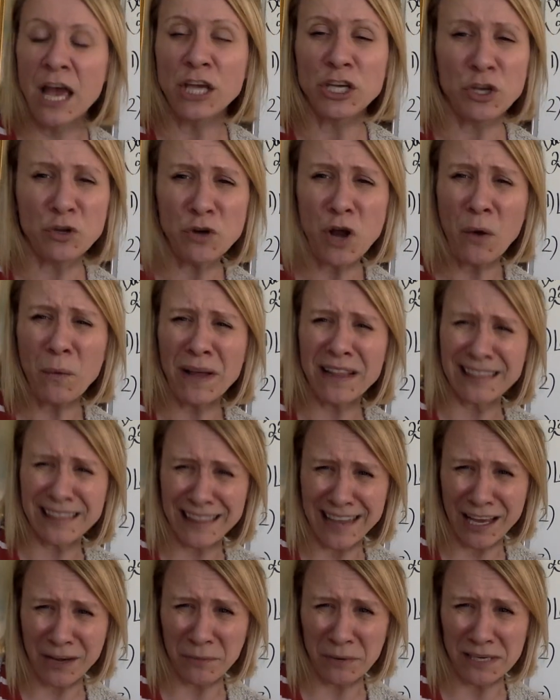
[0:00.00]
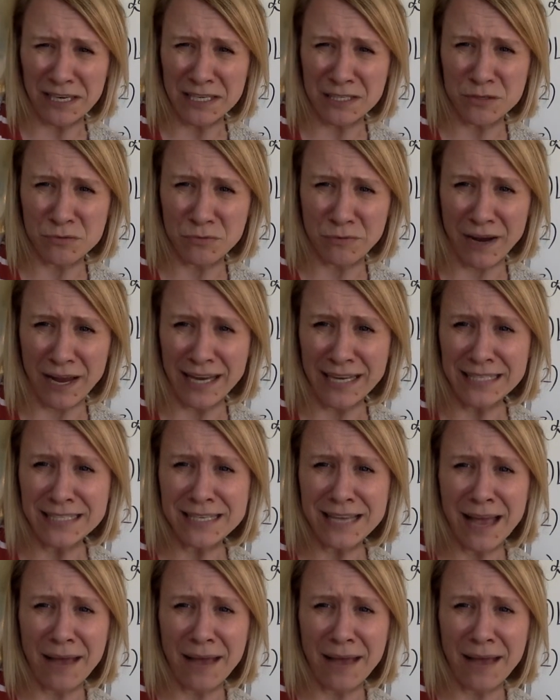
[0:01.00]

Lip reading: You know what liquid is, right?